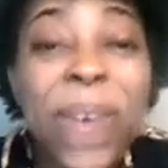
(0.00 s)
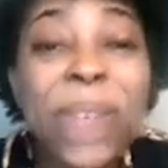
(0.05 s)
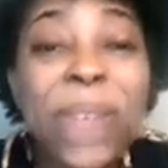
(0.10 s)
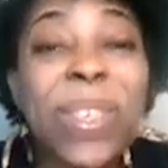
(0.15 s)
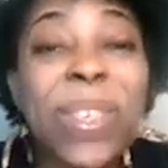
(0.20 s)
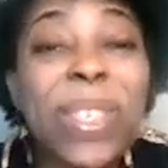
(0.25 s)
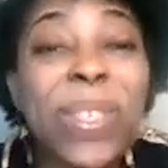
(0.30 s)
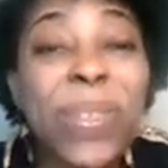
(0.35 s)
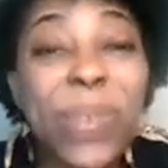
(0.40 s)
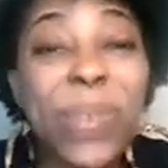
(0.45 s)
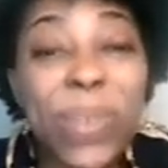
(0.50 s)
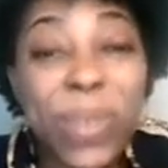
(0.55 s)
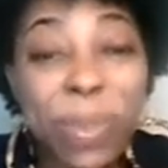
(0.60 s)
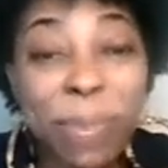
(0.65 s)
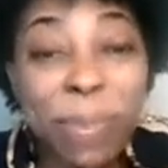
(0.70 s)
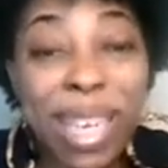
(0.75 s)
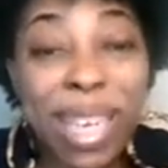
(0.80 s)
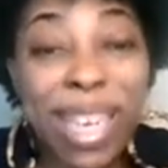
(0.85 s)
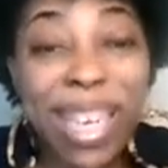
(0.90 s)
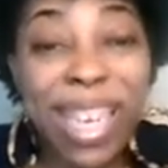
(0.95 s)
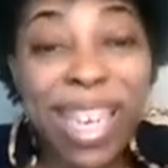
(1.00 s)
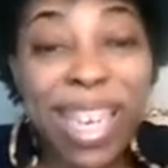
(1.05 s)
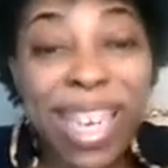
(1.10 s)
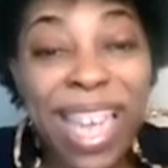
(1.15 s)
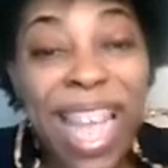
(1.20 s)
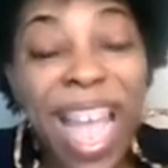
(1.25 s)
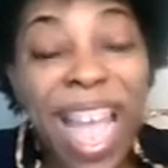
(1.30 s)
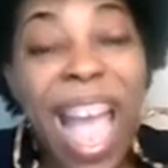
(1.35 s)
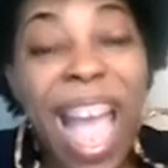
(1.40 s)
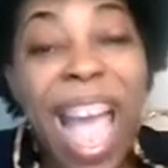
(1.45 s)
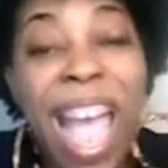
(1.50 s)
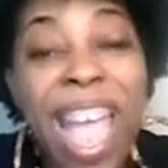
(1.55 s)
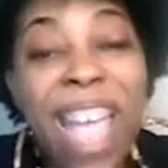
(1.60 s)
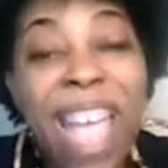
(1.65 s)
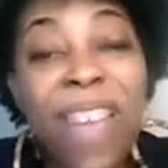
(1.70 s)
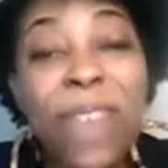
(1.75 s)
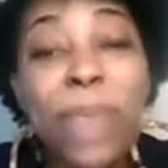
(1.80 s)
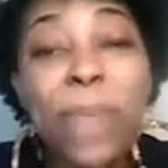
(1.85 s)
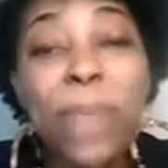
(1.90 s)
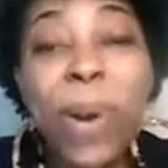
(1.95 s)
For social media. I
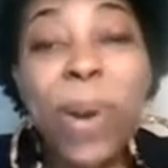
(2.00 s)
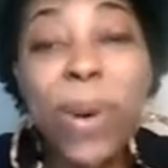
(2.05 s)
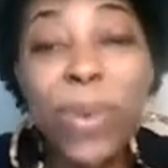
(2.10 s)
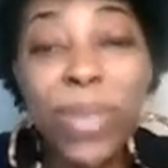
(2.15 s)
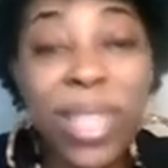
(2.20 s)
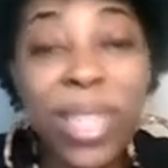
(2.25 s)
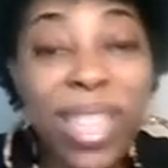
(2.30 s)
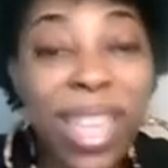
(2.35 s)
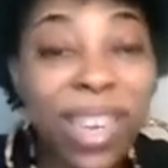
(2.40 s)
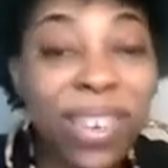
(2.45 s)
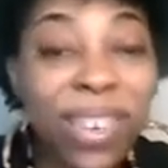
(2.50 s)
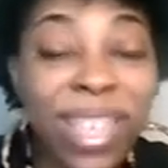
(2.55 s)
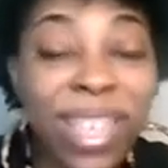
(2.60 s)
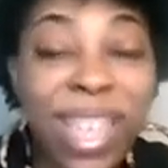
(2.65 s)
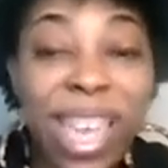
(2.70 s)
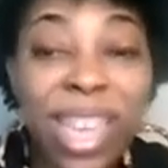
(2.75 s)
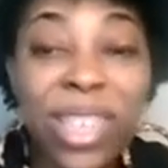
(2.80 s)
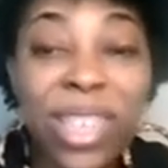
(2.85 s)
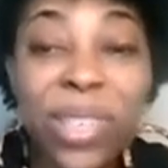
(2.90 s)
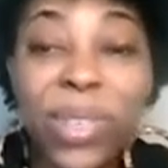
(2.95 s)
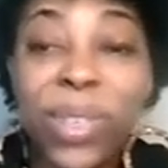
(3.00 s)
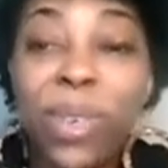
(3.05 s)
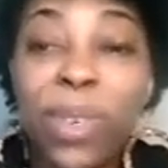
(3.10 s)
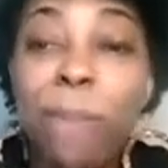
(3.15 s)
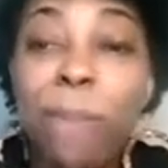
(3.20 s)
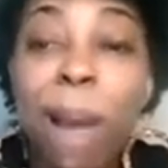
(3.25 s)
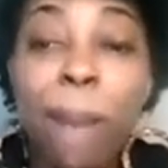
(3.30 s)
have posts that are scheduled.